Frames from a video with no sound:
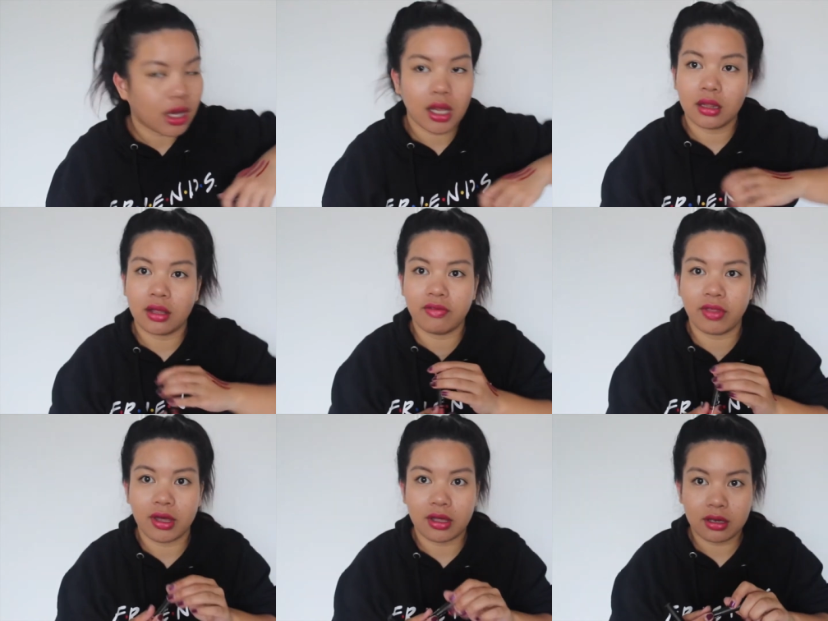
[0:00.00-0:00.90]
I love
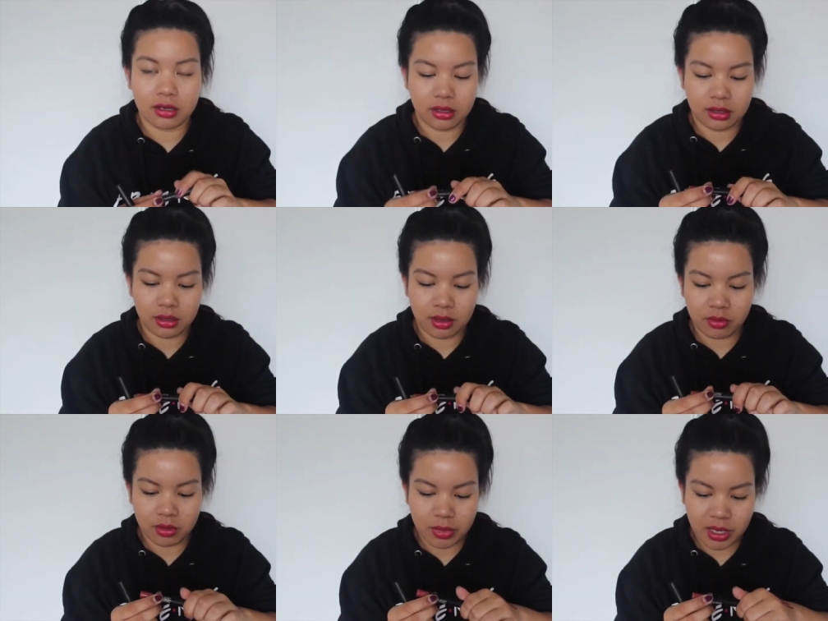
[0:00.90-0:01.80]
that. I
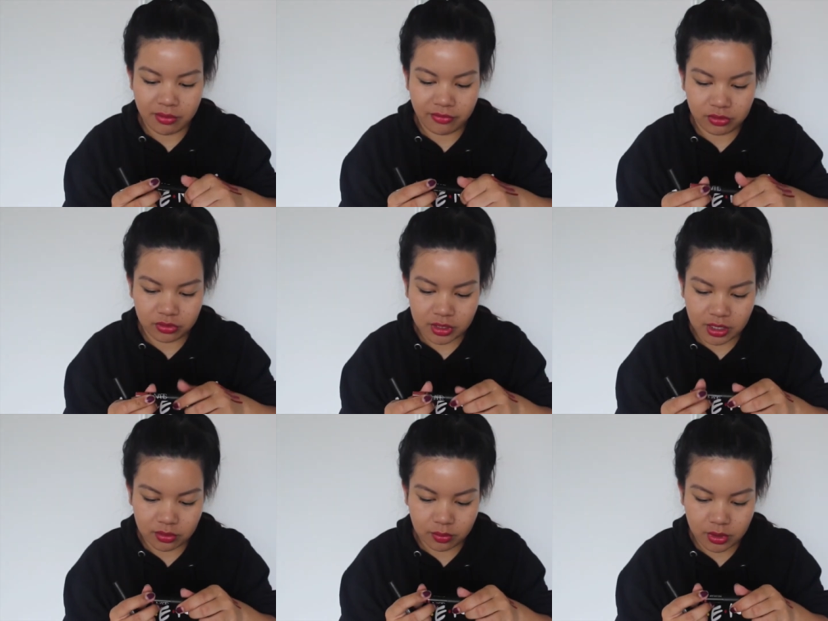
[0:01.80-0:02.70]
want to buy a full
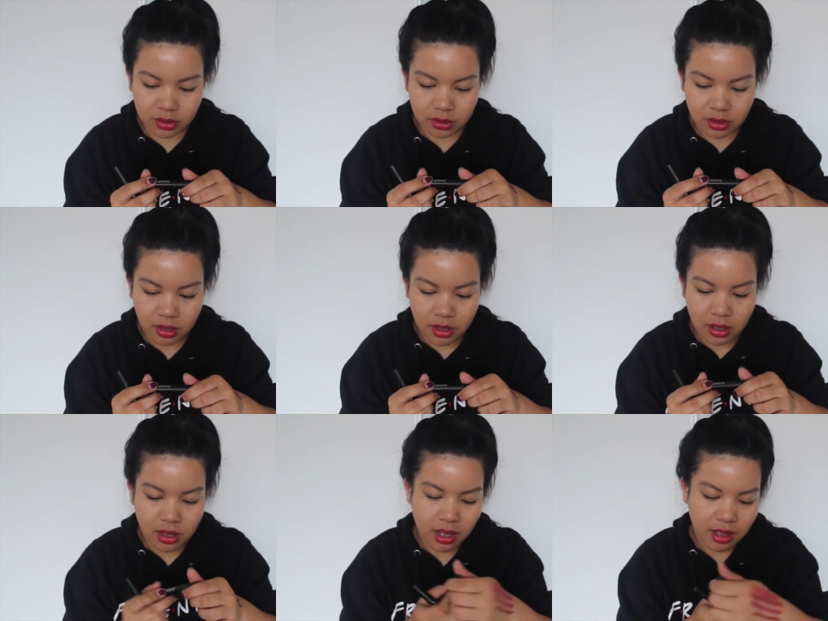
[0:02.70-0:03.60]
size one.
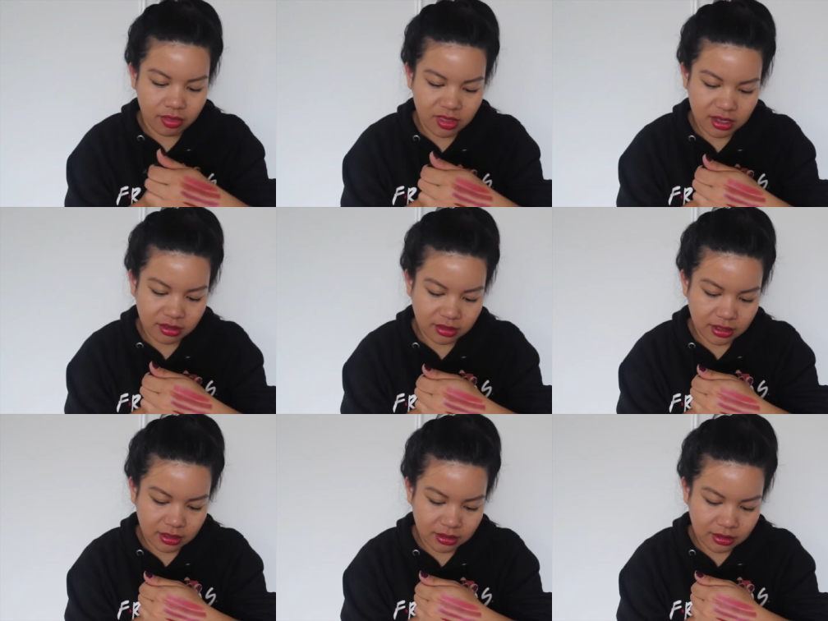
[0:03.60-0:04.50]
And this
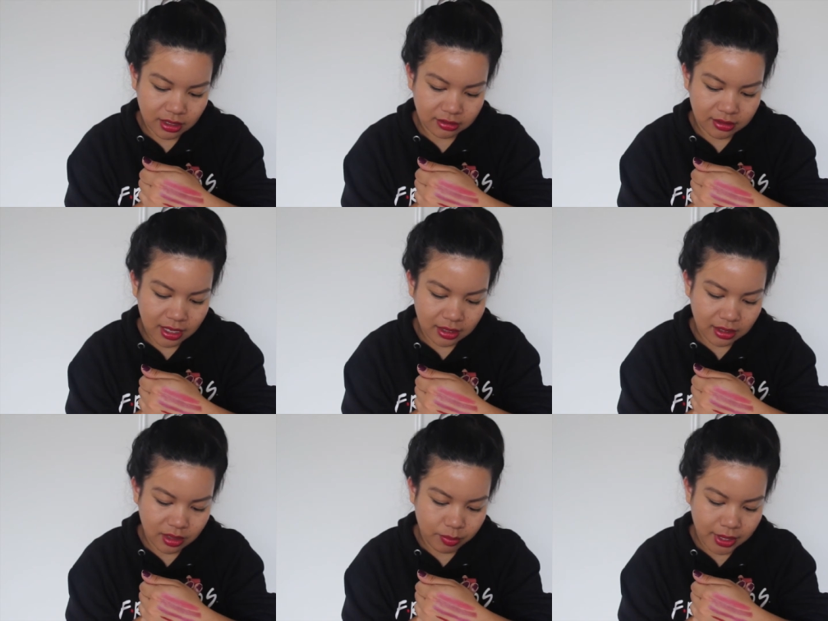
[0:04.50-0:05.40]
is a
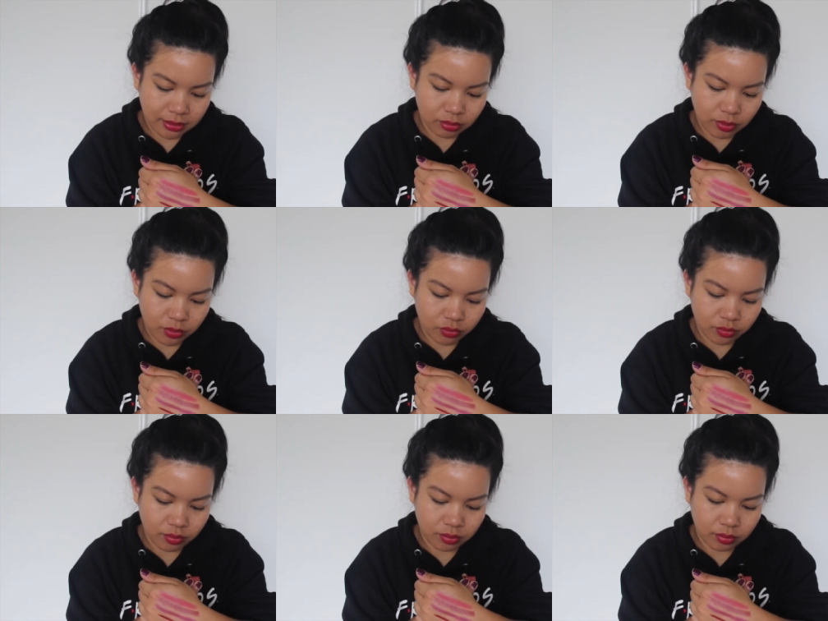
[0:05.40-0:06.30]
satin lip pencil in